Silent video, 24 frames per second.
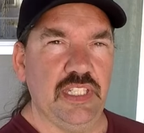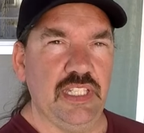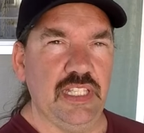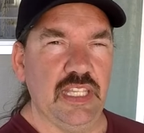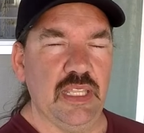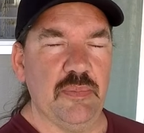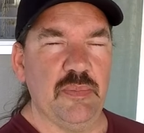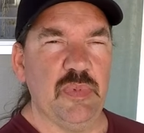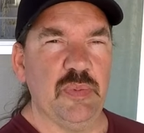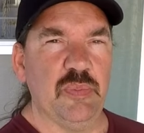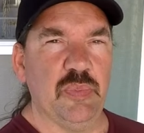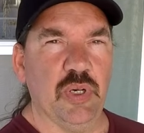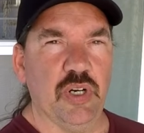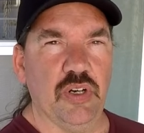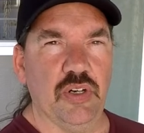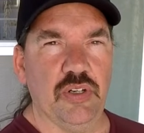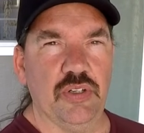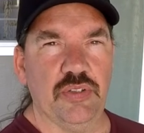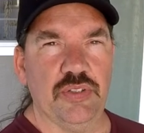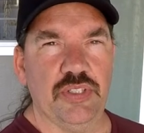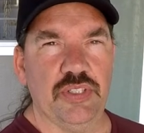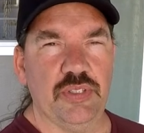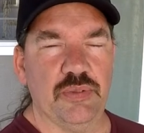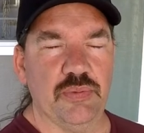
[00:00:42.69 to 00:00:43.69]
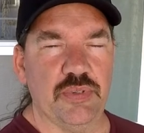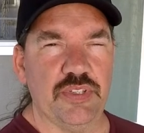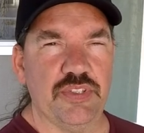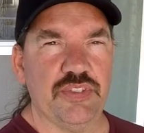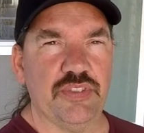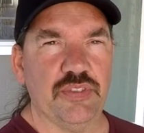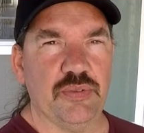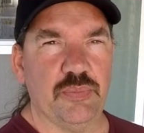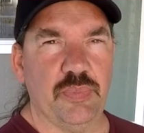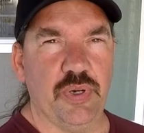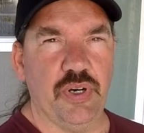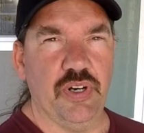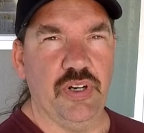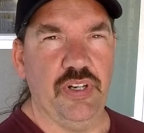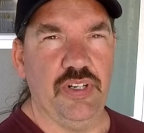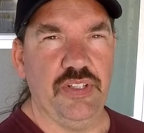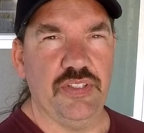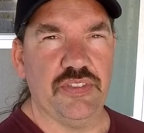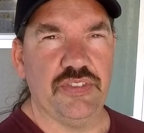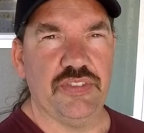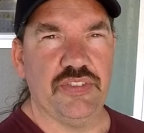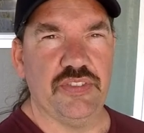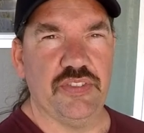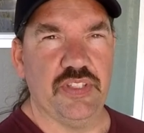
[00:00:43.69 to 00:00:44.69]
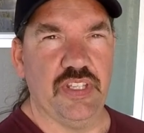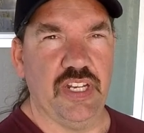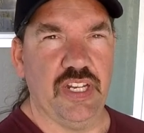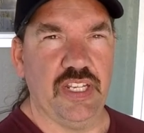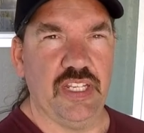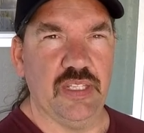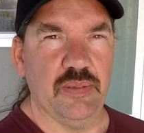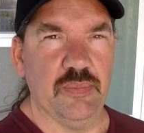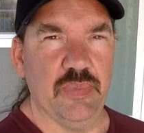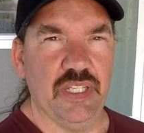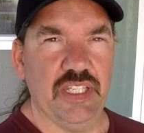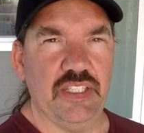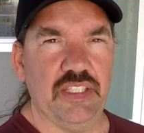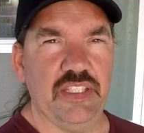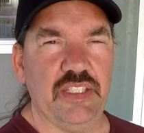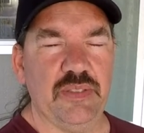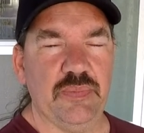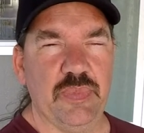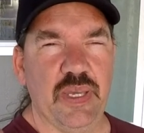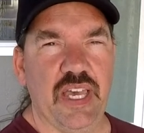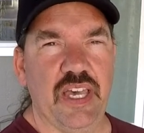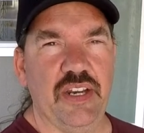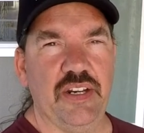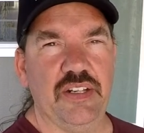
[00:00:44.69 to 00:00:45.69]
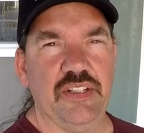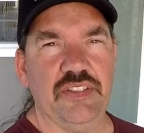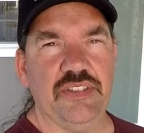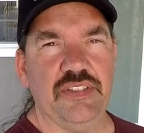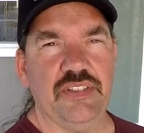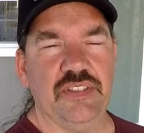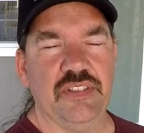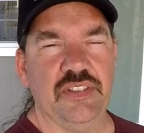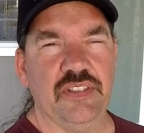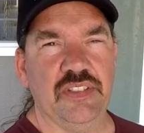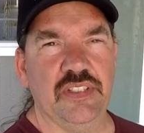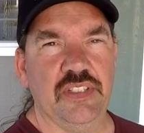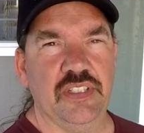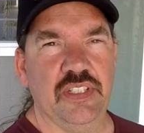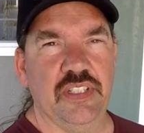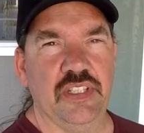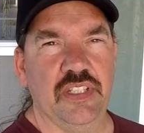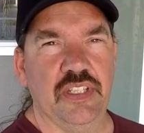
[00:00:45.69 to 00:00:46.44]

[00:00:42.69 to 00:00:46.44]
He let me borrow the original part so that I could make these patterns.